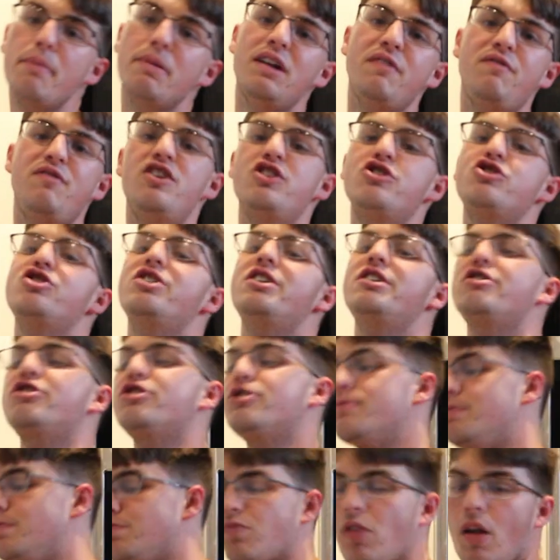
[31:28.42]
gonna finish
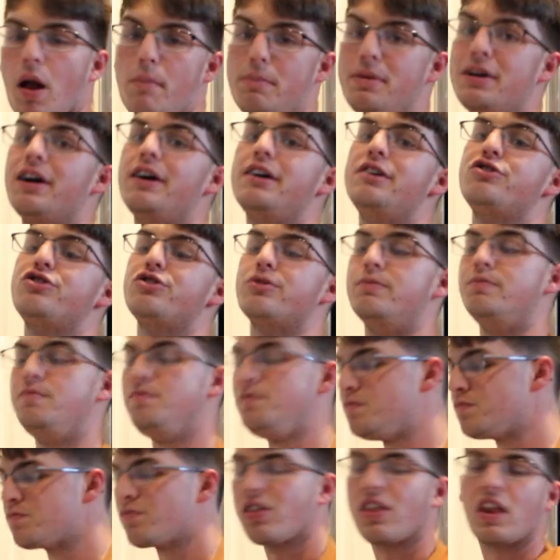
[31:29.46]
this because
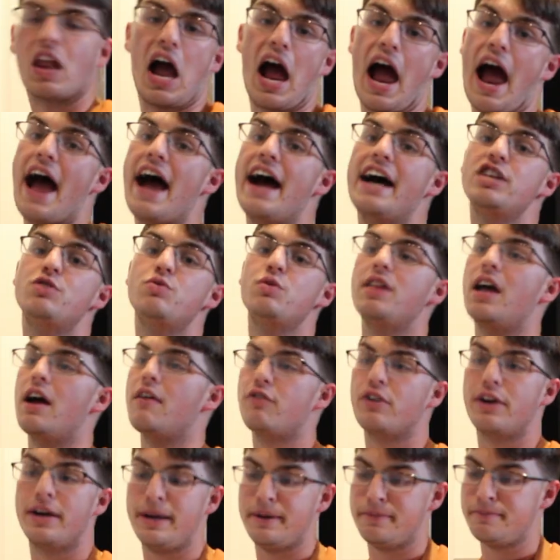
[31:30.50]
as with
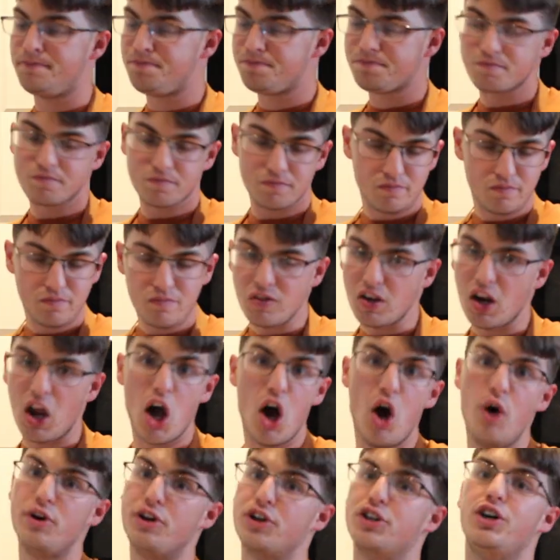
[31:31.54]
every
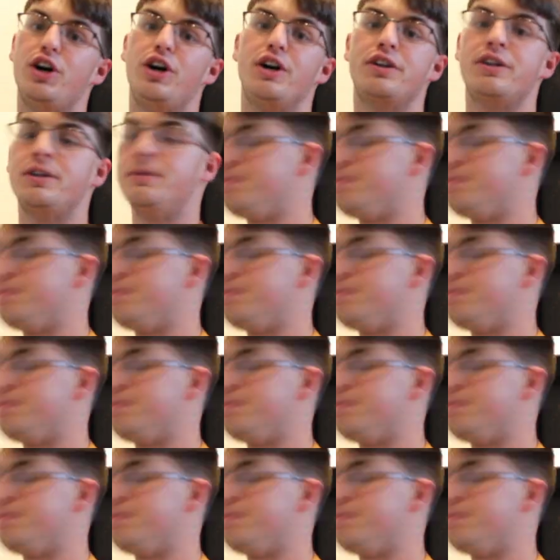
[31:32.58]
Otacook,